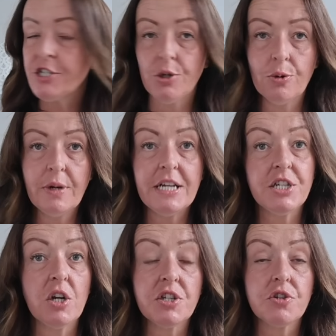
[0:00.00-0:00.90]
all
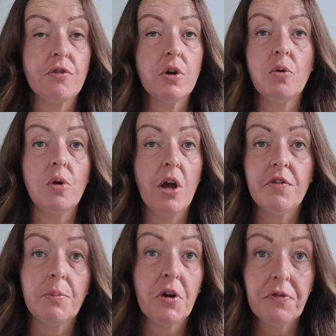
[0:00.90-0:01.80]
until I saw it all
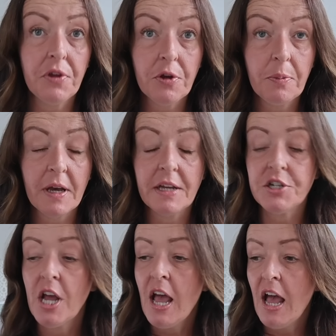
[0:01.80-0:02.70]
over my For You page.